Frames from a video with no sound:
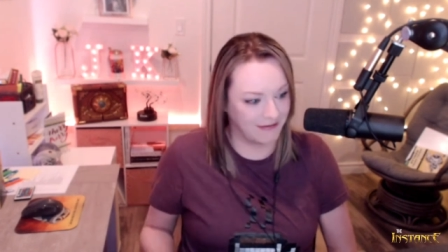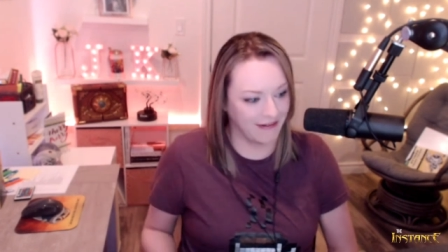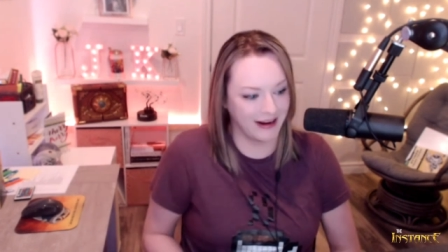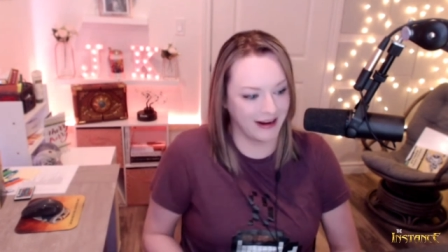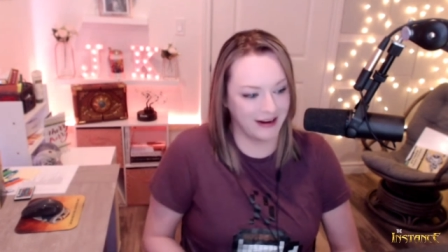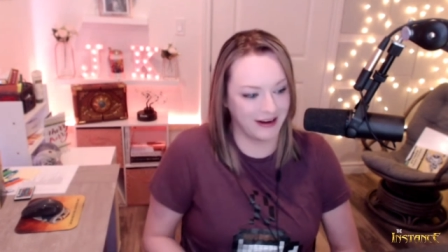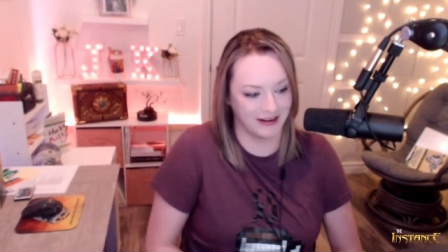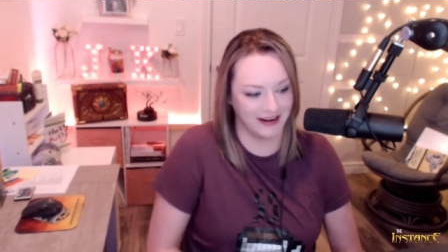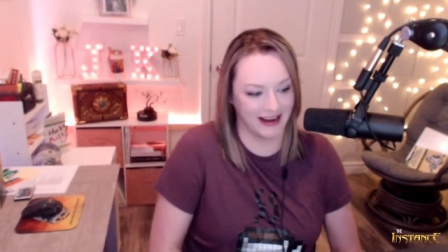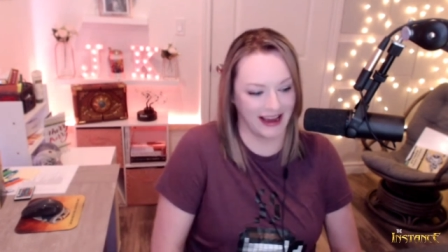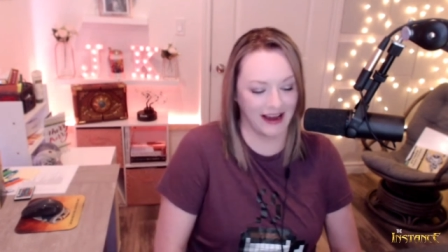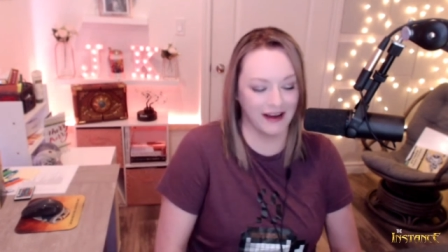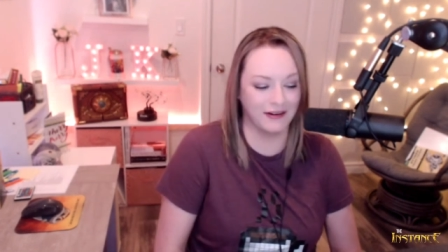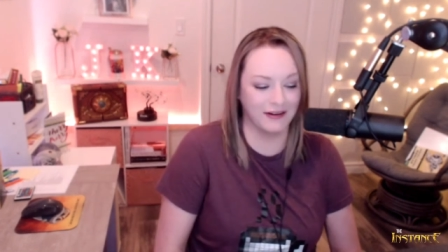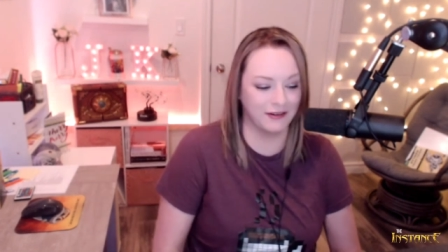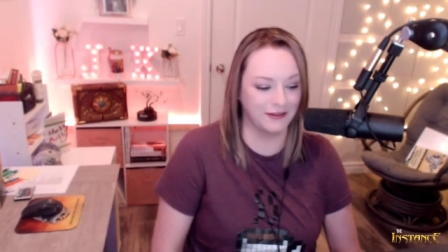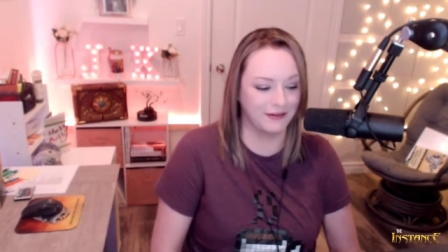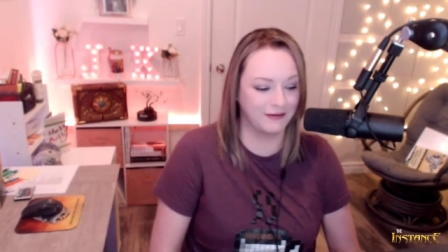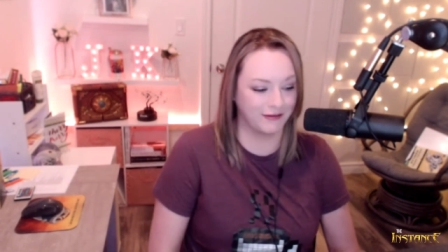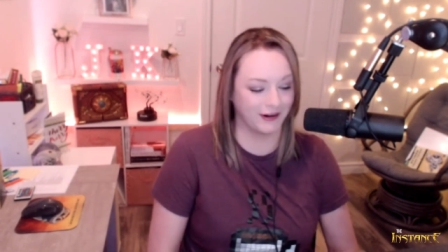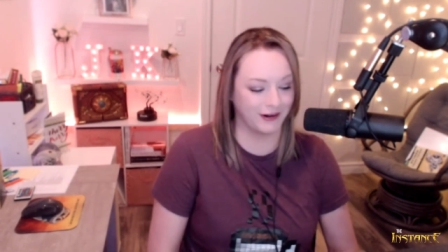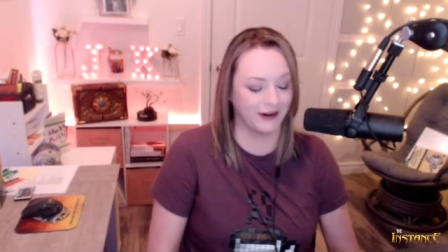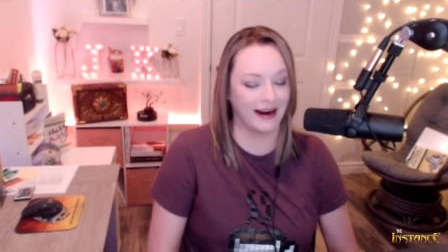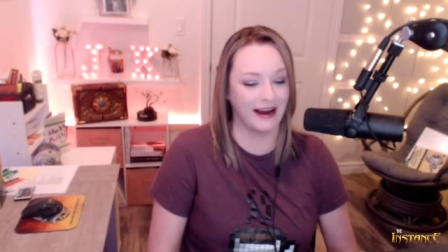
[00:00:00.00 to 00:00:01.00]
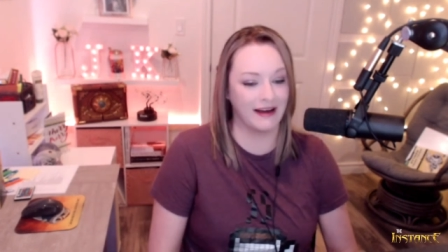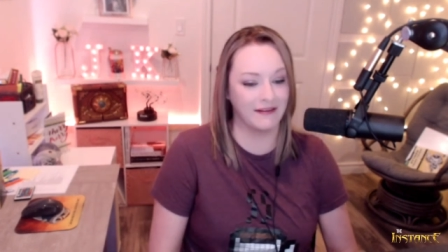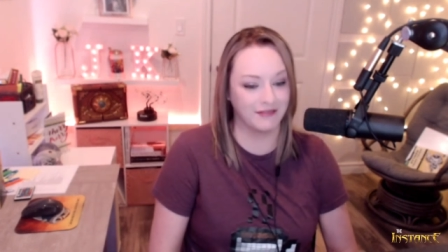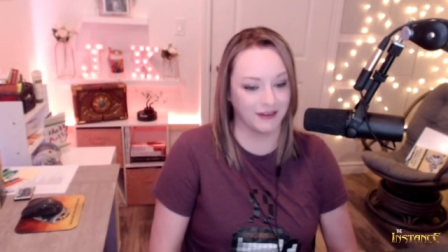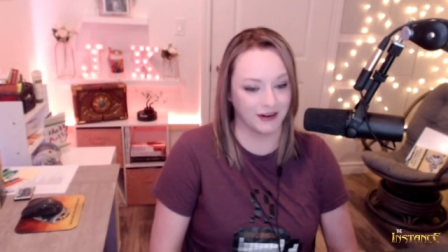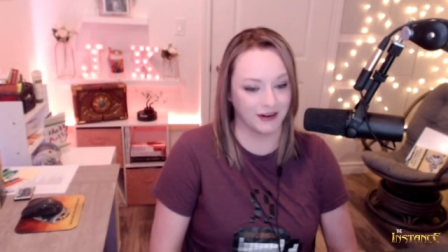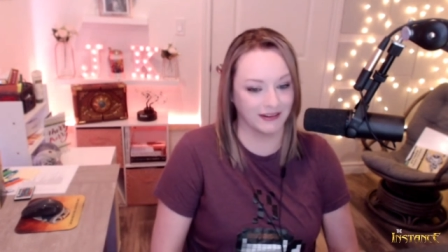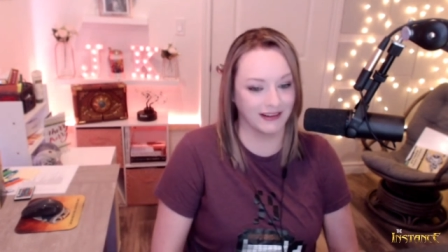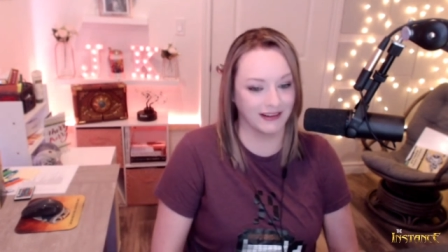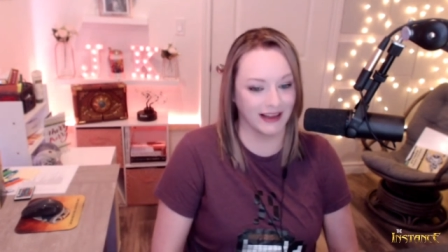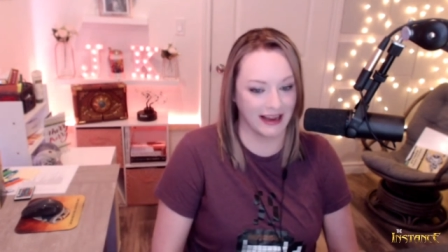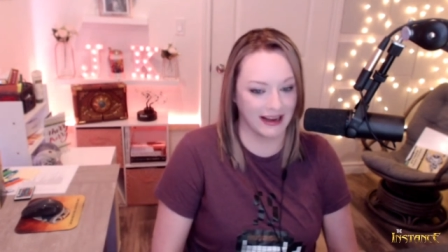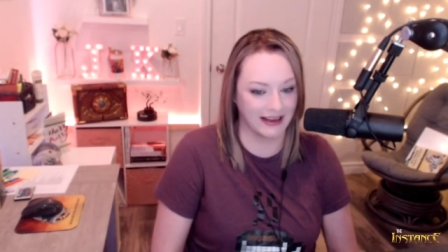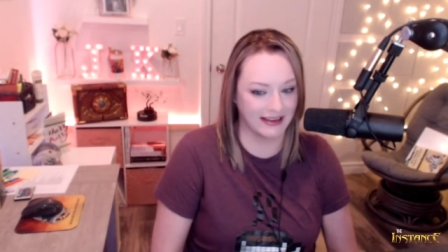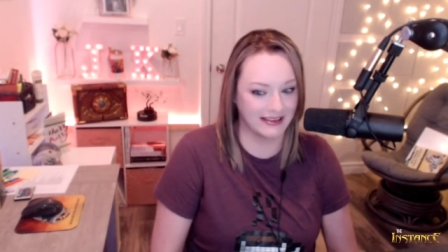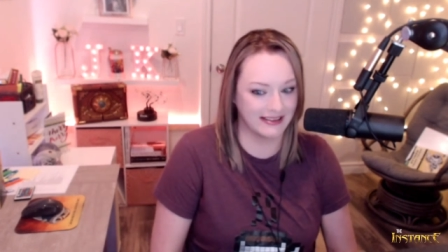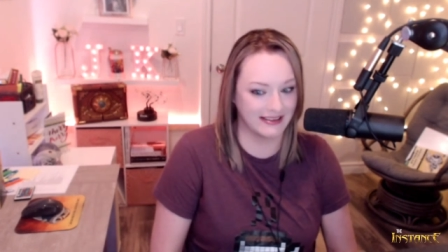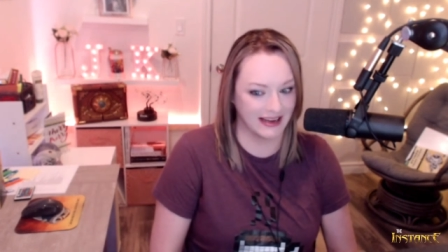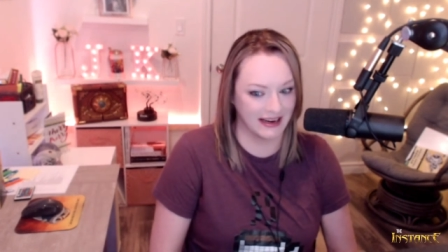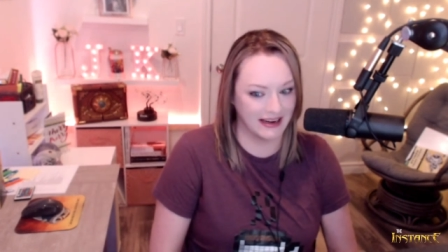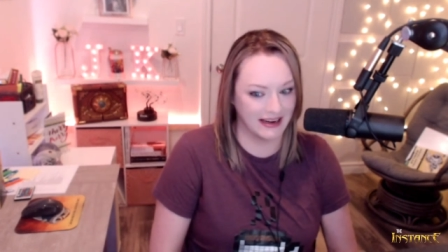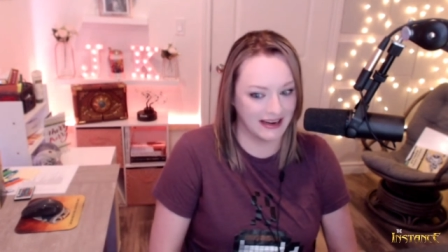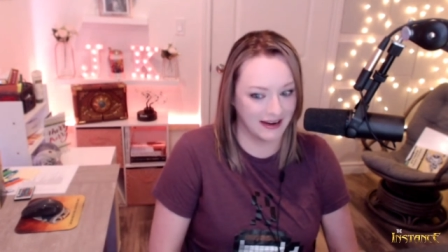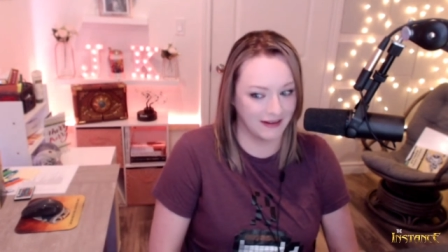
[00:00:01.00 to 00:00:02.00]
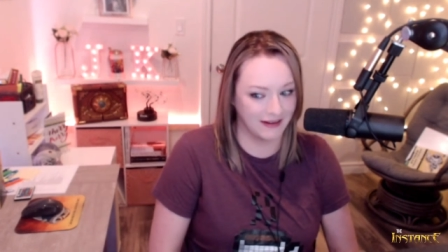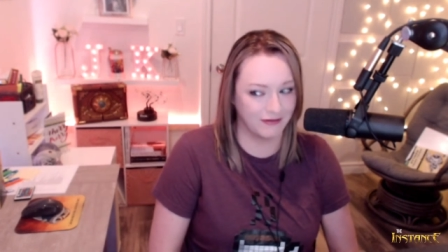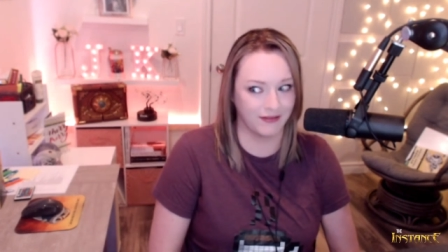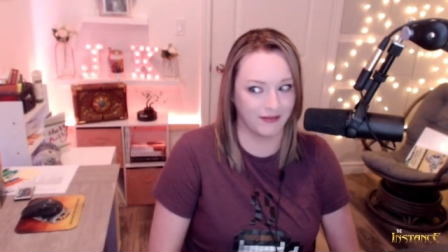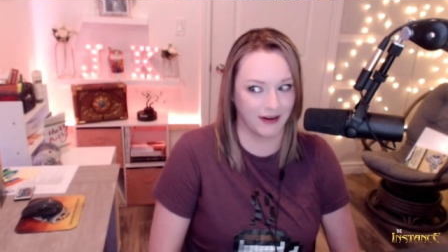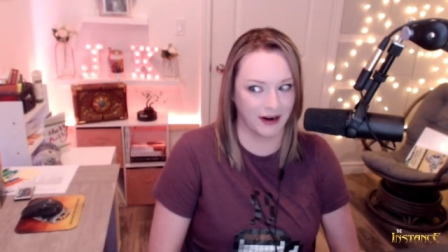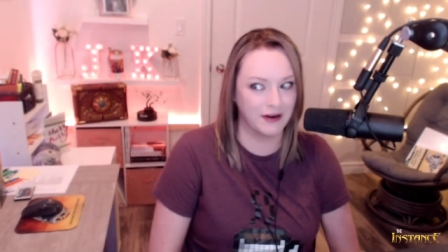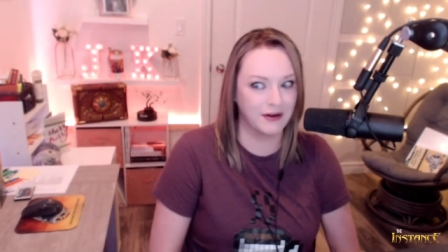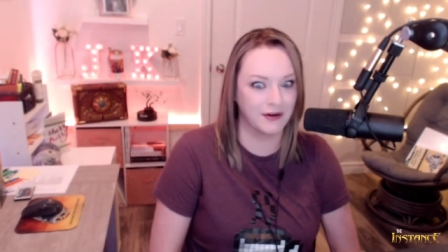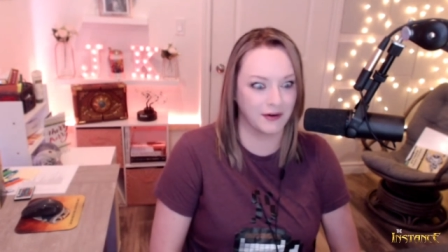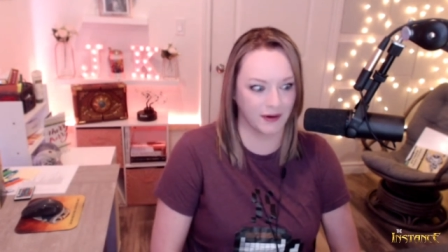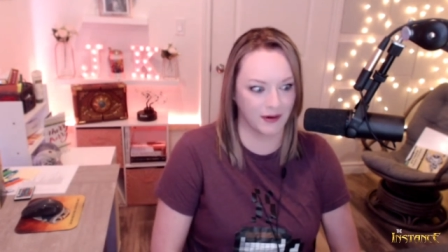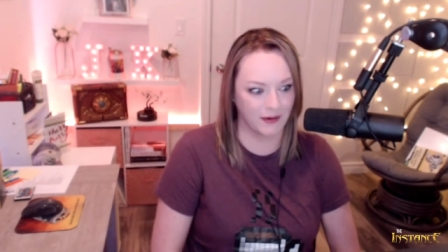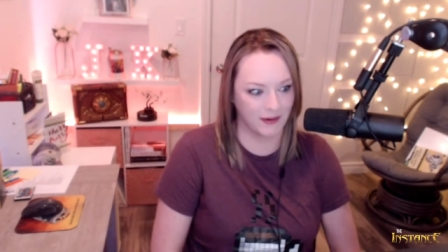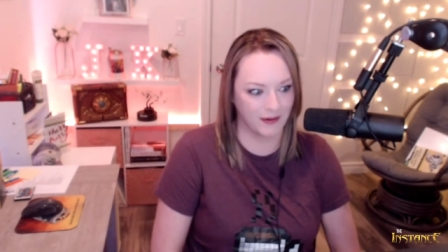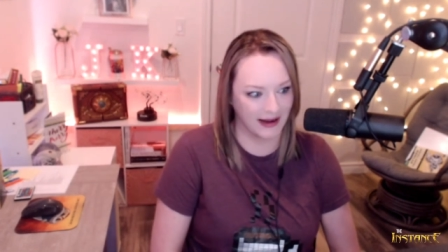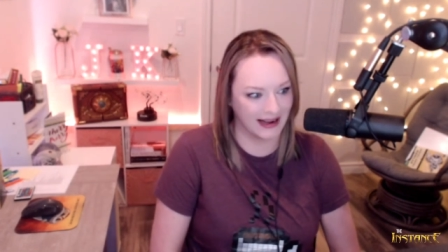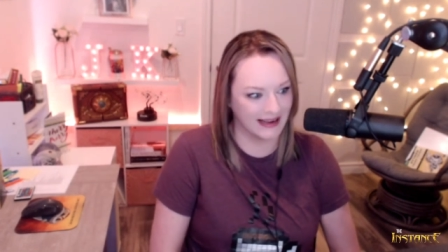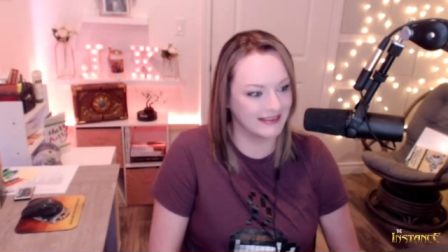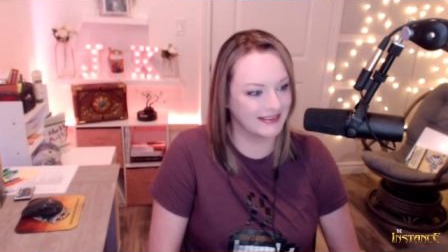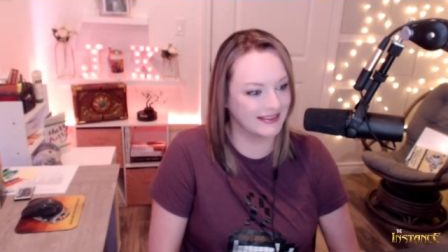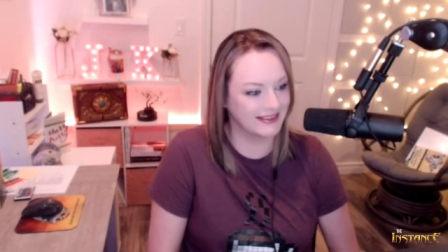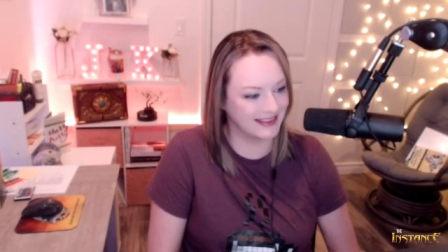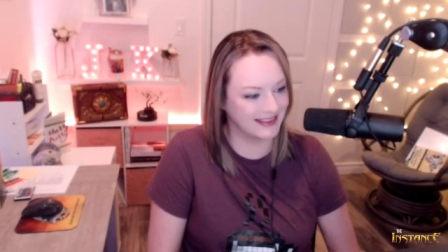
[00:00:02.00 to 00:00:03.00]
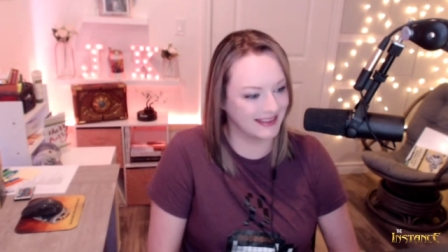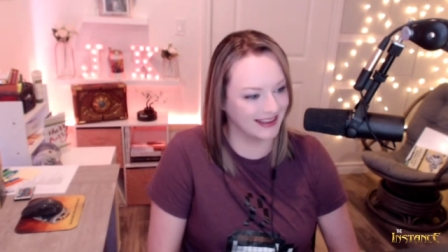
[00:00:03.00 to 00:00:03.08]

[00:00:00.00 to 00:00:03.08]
figured out forever, like sending friend requests.